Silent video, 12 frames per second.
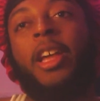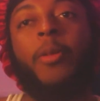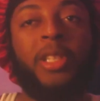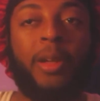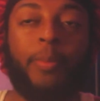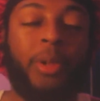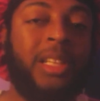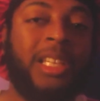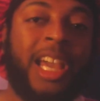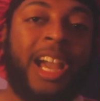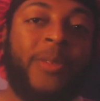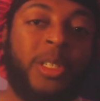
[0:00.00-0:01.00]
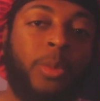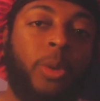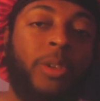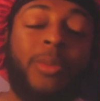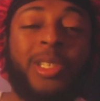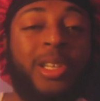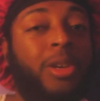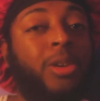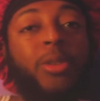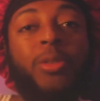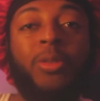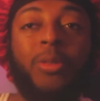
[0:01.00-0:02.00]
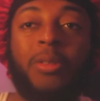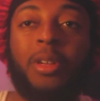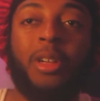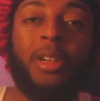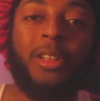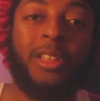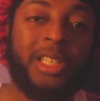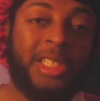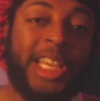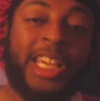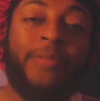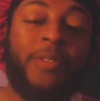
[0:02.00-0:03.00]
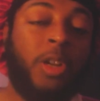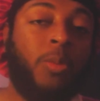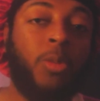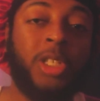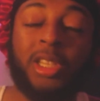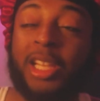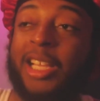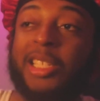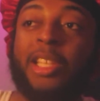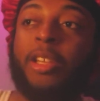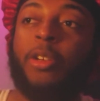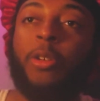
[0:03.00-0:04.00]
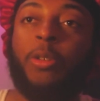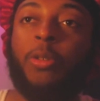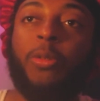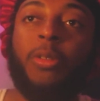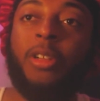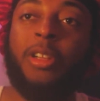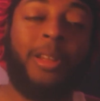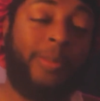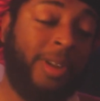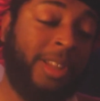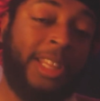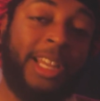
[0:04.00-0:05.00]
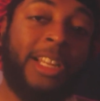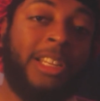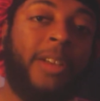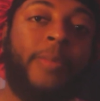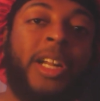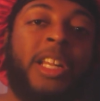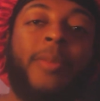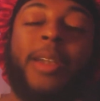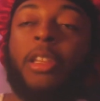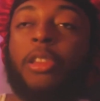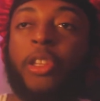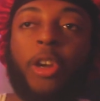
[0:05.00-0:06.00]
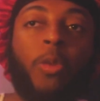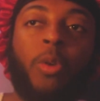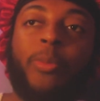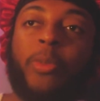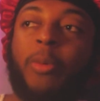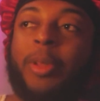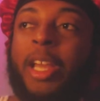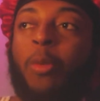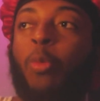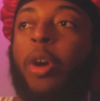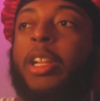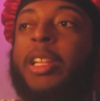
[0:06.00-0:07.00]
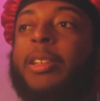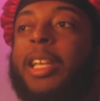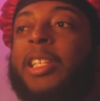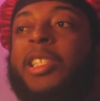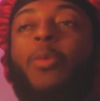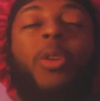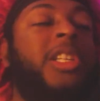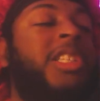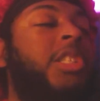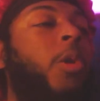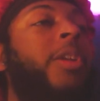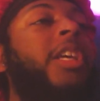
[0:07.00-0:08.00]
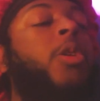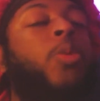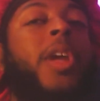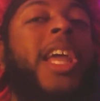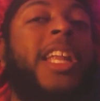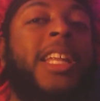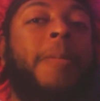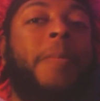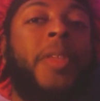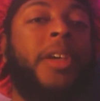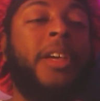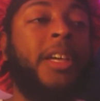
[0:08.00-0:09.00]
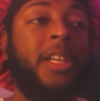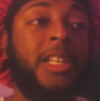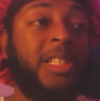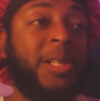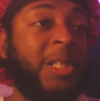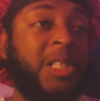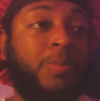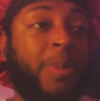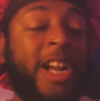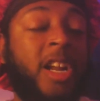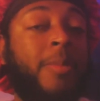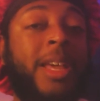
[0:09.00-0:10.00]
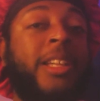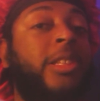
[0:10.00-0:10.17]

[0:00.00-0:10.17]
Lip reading: completely average movie. It was cool. The second Venom was less than cool. Apparently they got enough money to make a third one, bro. But like, what is Sony created since Spider-Man